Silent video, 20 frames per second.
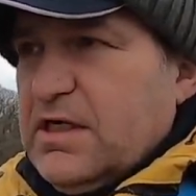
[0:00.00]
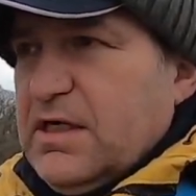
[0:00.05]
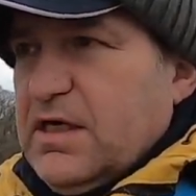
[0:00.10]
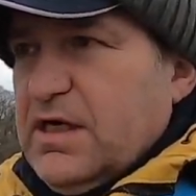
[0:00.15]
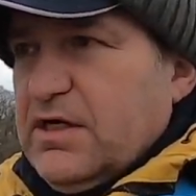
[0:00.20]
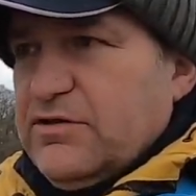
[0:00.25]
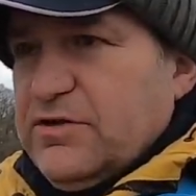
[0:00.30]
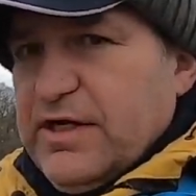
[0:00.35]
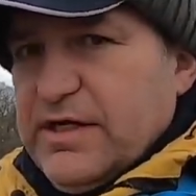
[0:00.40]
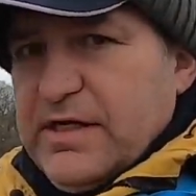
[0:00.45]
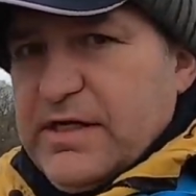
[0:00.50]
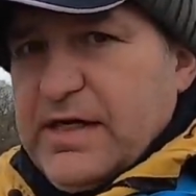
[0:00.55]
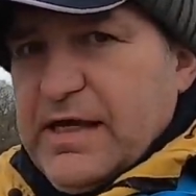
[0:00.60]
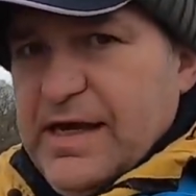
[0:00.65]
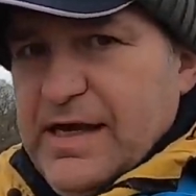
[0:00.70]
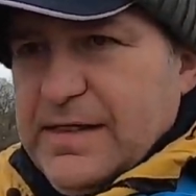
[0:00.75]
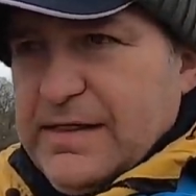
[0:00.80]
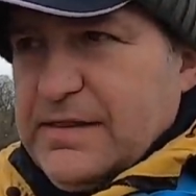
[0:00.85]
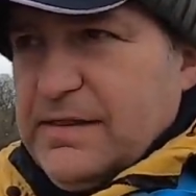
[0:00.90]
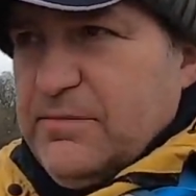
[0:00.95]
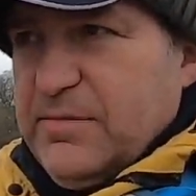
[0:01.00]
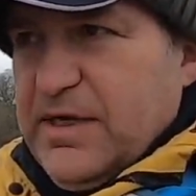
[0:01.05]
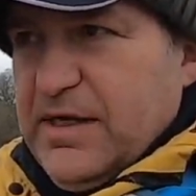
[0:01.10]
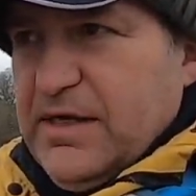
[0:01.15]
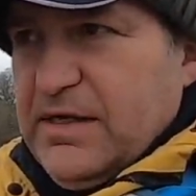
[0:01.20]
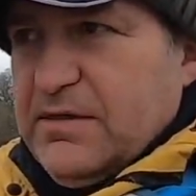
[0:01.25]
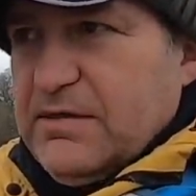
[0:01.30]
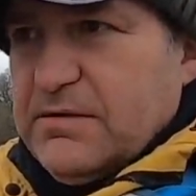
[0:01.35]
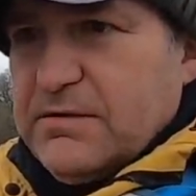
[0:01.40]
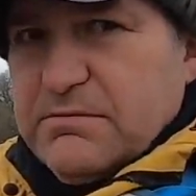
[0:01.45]
I'd rather cast the bait
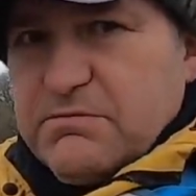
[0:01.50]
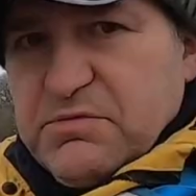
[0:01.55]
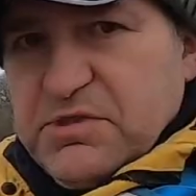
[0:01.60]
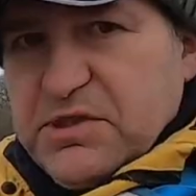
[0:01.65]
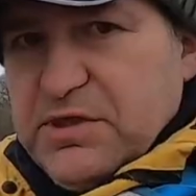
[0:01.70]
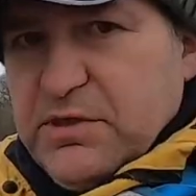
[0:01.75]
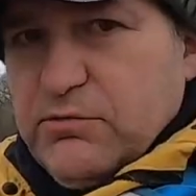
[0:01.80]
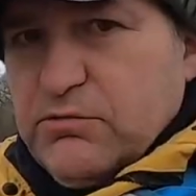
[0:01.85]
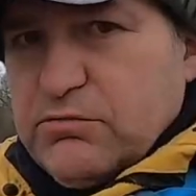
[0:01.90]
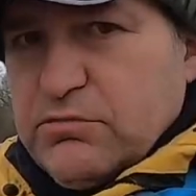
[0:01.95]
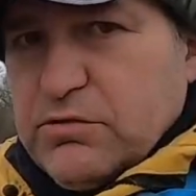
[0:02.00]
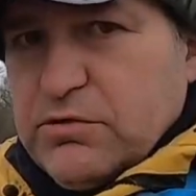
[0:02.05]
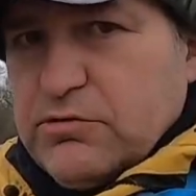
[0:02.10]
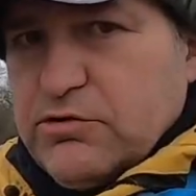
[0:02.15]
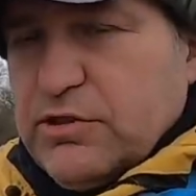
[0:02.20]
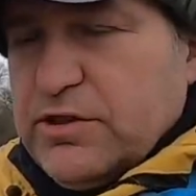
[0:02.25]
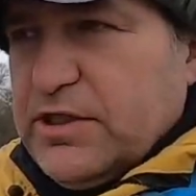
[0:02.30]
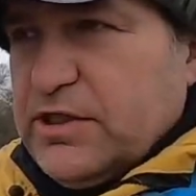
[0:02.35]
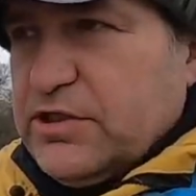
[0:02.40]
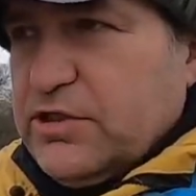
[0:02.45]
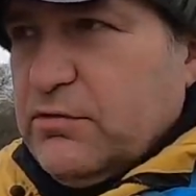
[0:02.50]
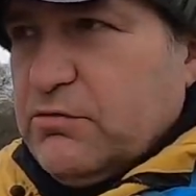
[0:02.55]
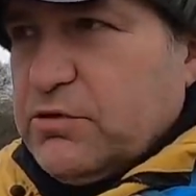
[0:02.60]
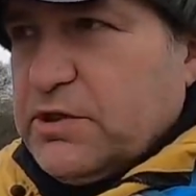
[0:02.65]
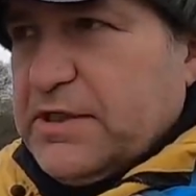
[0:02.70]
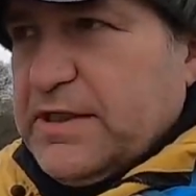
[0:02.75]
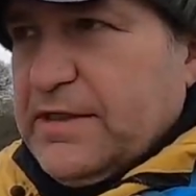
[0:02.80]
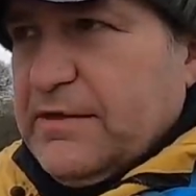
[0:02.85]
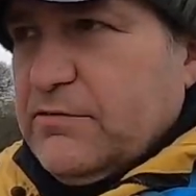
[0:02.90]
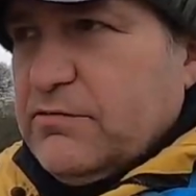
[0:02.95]
still traditional
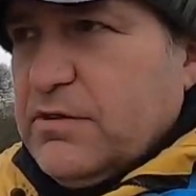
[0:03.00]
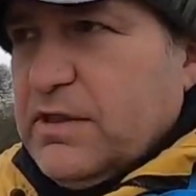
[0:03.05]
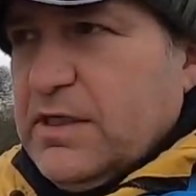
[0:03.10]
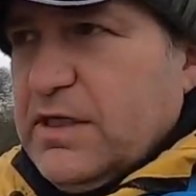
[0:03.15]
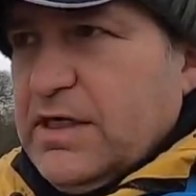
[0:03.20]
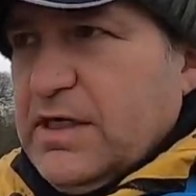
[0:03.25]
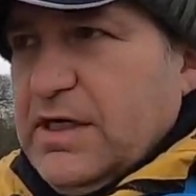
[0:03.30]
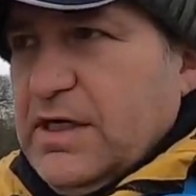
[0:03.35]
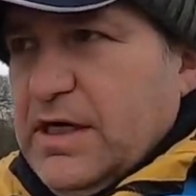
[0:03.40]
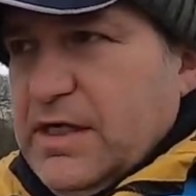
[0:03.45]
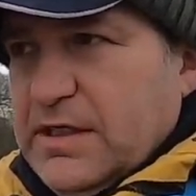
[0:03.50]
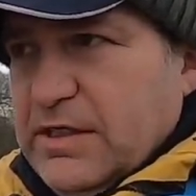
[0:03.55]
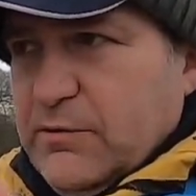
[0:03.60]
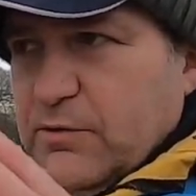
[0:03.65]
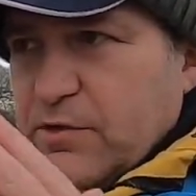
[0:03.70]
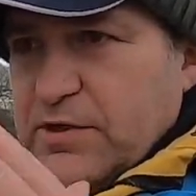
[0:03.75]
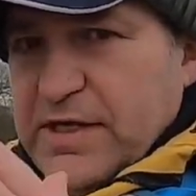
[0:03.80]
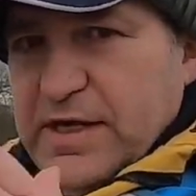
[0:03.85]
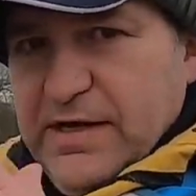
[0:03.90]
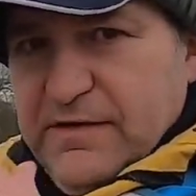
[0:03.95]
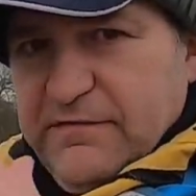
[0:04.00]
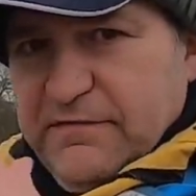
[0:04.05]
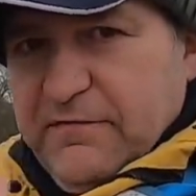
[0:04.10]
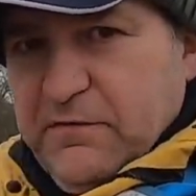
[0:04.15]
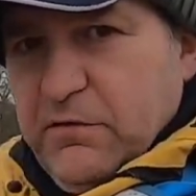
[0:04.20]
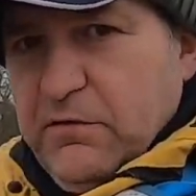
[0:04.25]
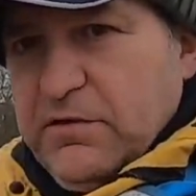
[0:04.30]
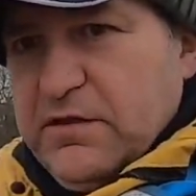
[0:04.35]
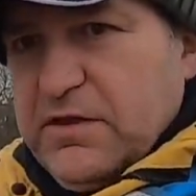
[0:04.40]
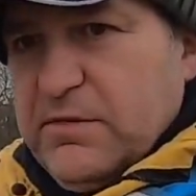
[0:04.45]
style, as I want that
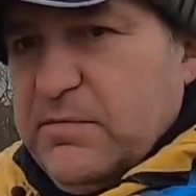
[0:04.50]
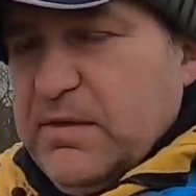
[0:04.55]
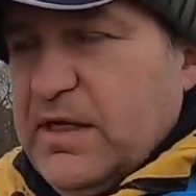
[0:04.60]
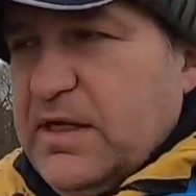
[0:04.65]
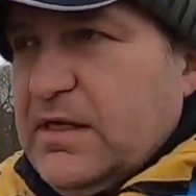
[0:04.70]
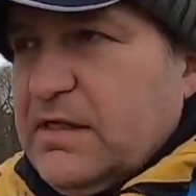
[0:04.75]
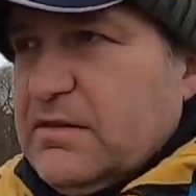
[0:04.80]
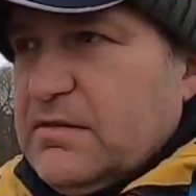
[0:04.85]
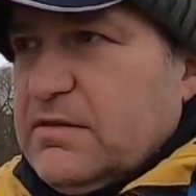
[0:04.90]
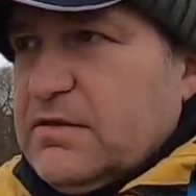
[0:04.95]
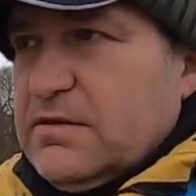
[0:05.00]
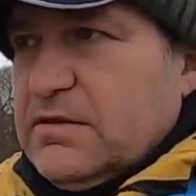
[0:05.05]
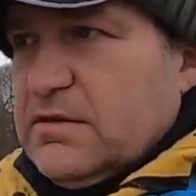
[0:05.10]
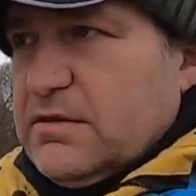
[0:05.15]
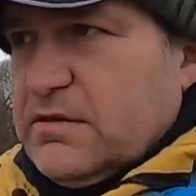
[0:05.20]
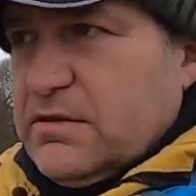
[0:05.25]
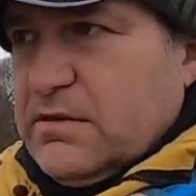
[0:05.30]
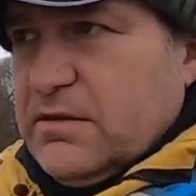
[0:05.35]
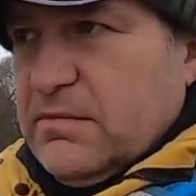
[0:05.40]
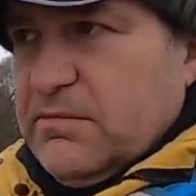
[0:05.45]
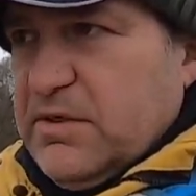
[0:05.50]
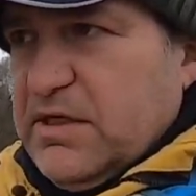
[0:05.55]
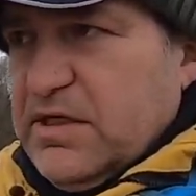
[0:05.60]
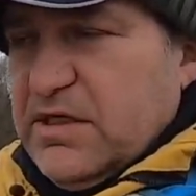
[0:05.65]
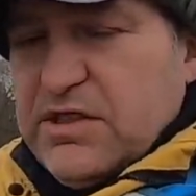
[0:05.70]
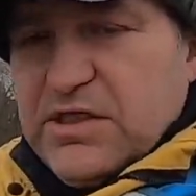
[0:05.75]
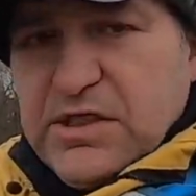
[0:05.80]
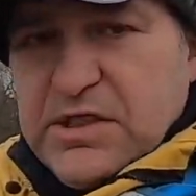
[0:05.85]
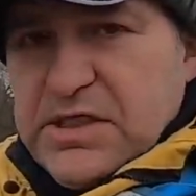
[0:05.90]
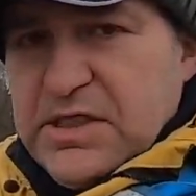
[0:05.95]
fall of the bait to be
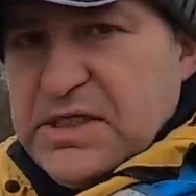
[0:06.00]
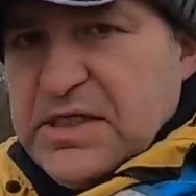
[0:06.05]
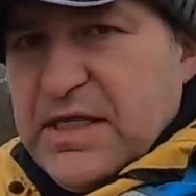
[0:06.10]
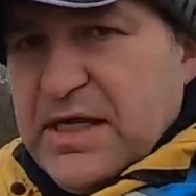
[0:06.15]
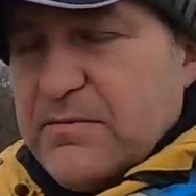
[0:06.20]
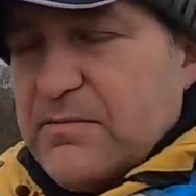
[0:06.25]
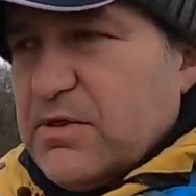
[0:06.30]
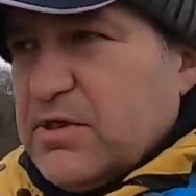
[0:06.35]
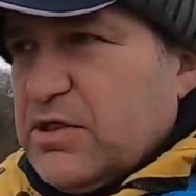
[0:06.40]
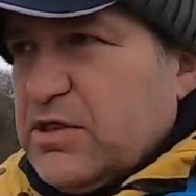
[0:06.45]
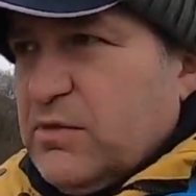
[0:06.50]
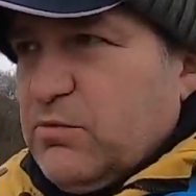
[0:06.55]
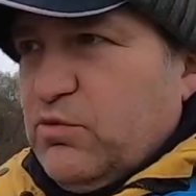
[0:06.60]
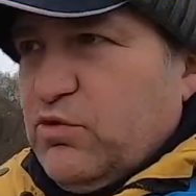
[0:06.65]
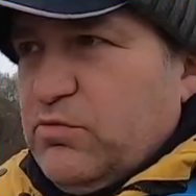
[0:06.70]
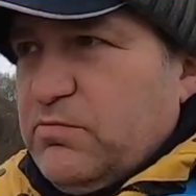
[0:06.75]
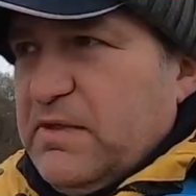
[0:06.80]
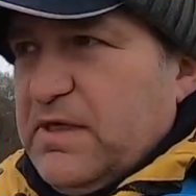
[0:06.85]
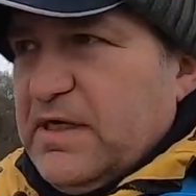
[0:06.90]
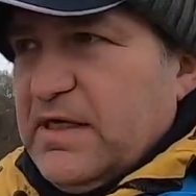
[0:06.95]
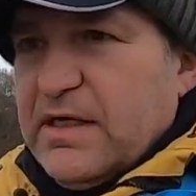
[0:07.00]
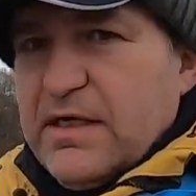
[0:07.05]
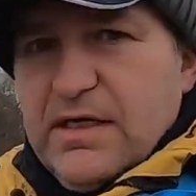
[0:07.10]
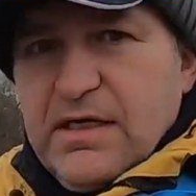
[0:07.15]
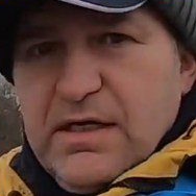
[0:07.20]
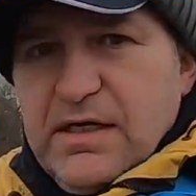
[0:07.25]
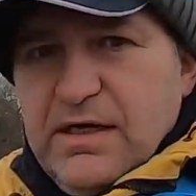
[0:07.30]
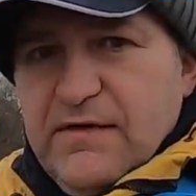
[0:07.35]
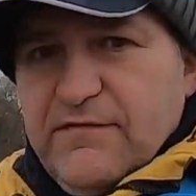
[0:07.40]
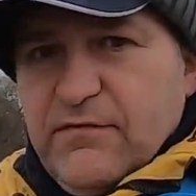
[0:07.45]
just the same as it would be
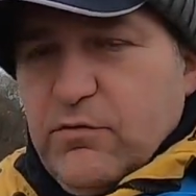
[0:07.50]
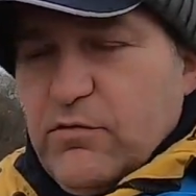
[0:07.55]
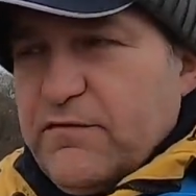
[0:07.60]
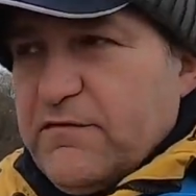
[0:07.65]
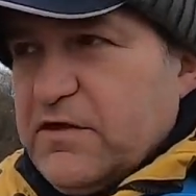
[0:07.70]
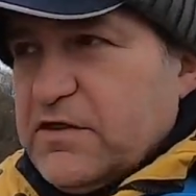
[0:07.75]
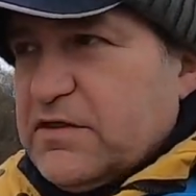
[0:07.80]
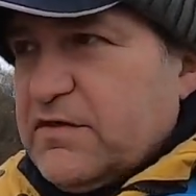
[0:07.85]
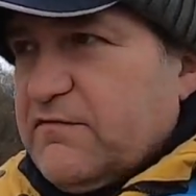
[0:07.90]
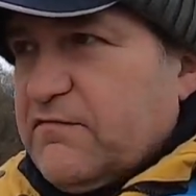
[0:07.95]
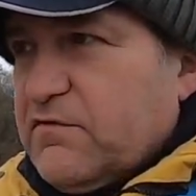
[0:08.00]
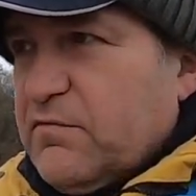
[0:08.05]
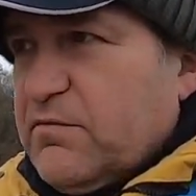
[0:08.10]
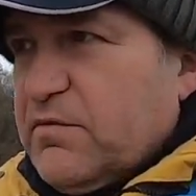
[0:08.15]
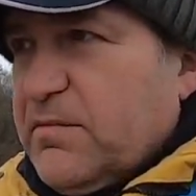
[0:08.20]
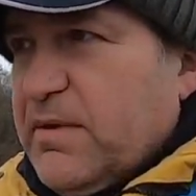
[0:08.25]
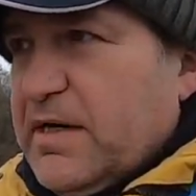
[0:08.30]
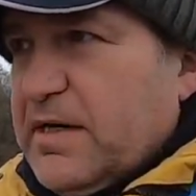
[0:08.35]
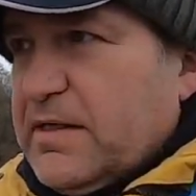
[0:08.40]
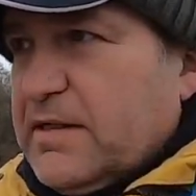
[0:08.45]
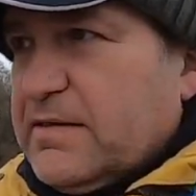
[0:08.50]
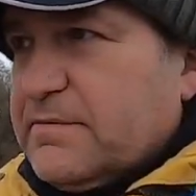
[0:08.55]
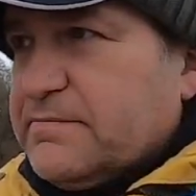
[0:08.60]
if you were fishing from the bank.